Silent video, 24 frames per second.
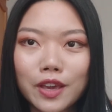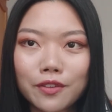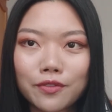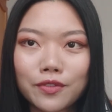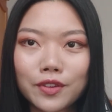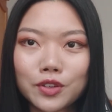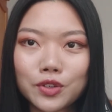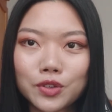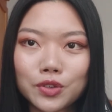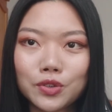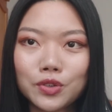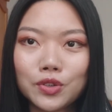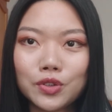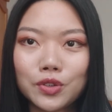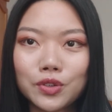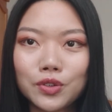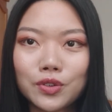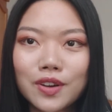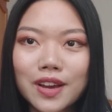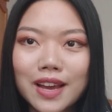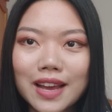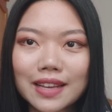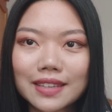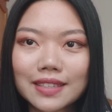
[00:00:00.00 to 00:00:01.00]
give it to
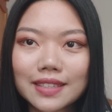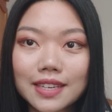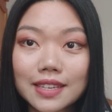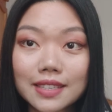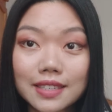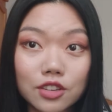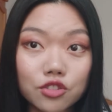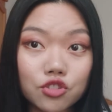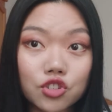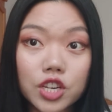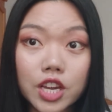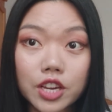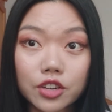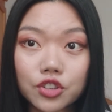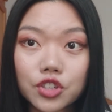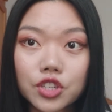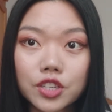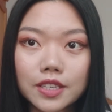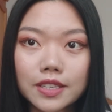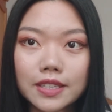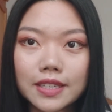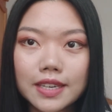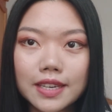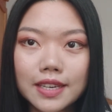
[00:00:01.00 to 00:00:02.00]
you as a
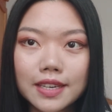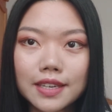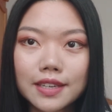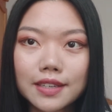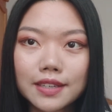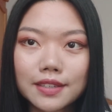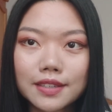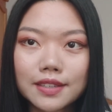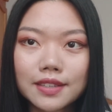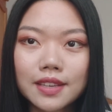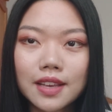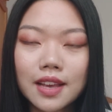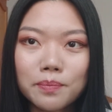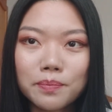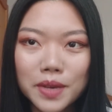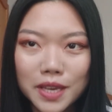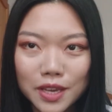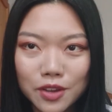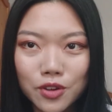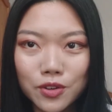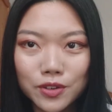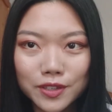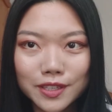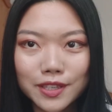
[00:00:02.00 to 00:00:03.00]
suggestion is be
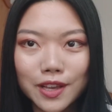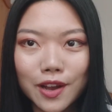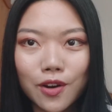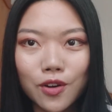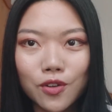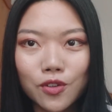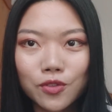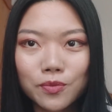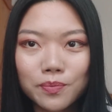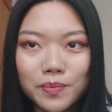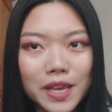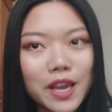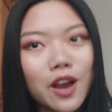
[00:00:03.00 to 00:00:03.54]
yourself,